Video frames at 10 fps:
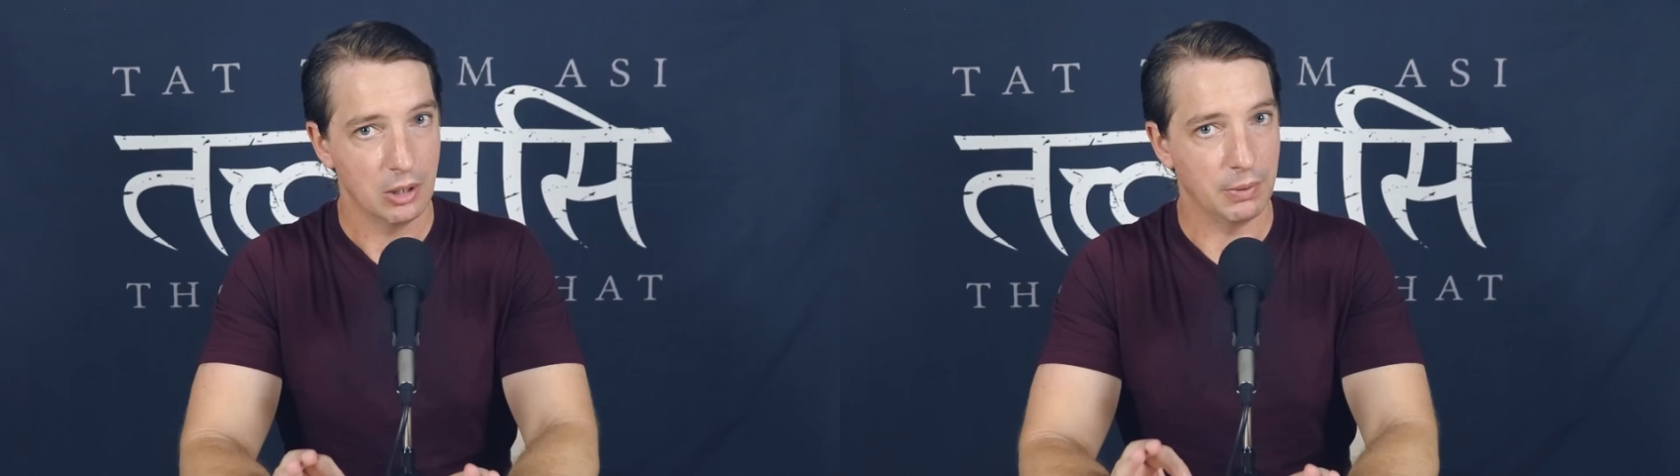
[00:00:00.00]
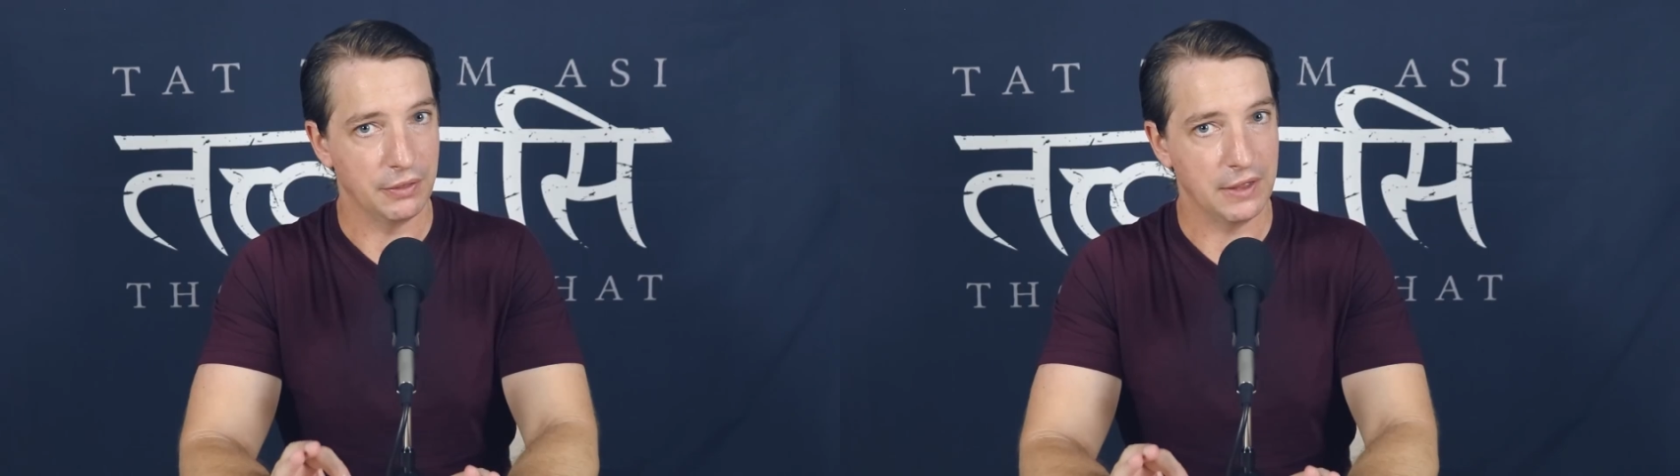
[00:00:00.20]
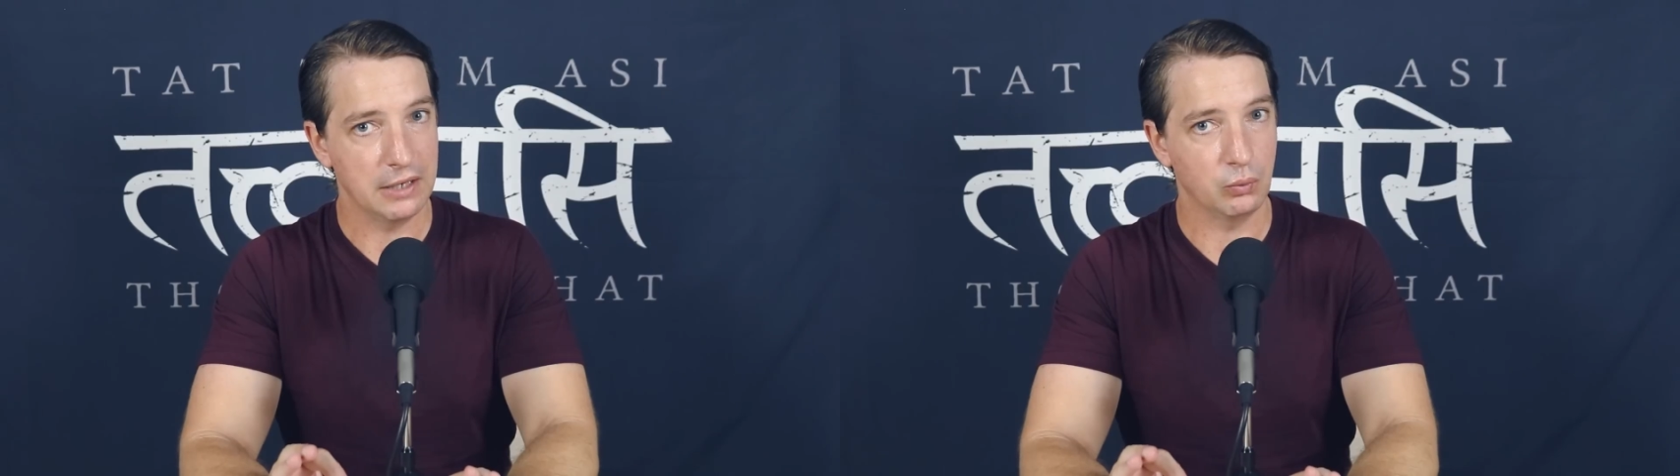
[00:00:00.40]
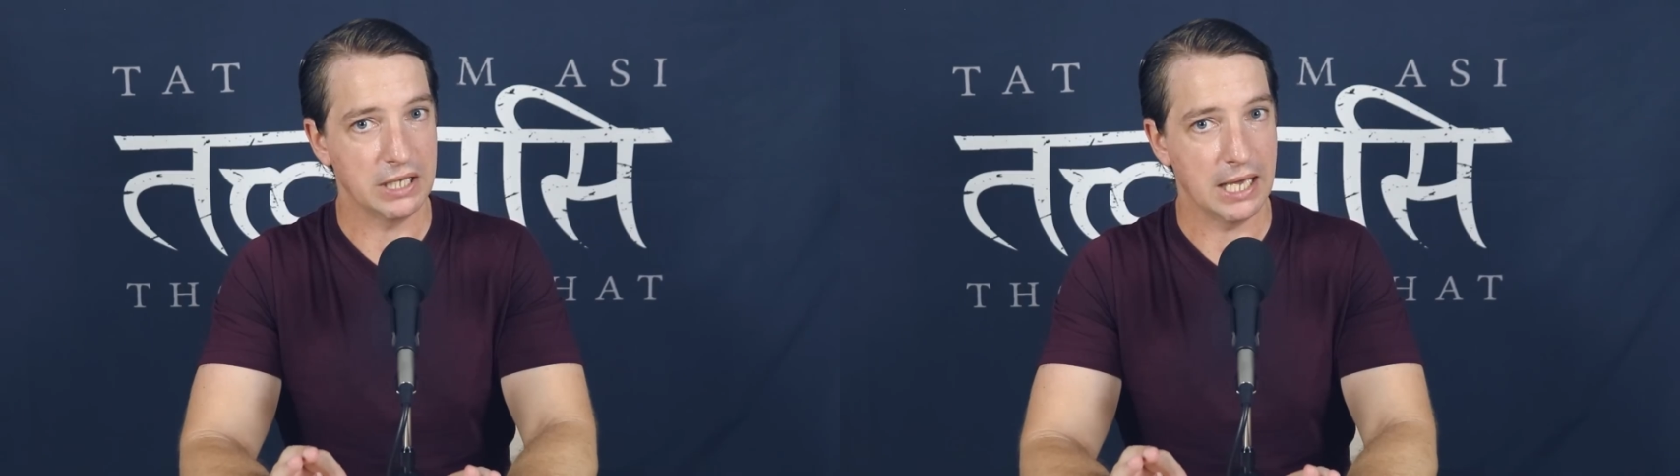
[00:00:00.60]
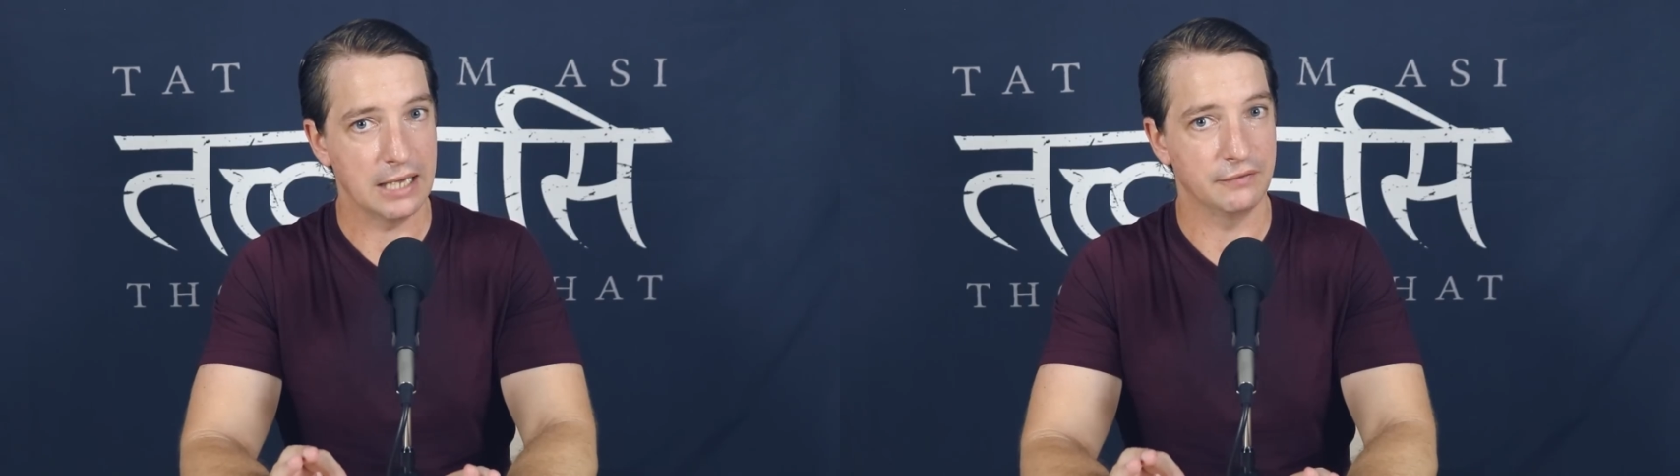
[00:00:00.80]
but then we
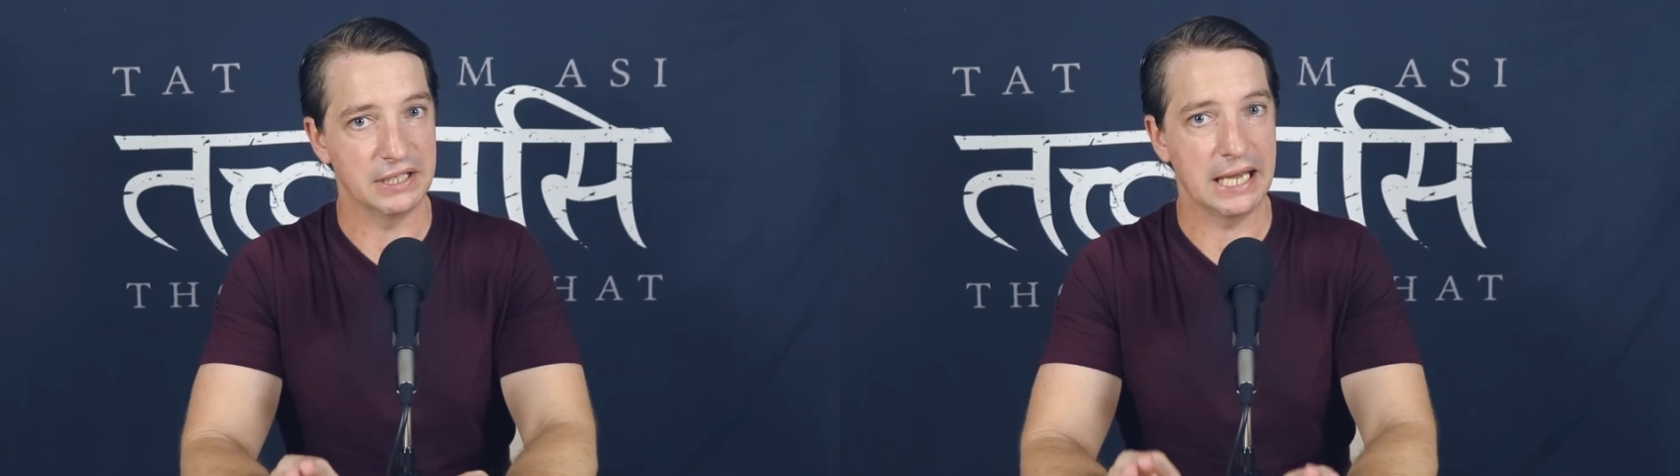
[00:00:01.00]
have the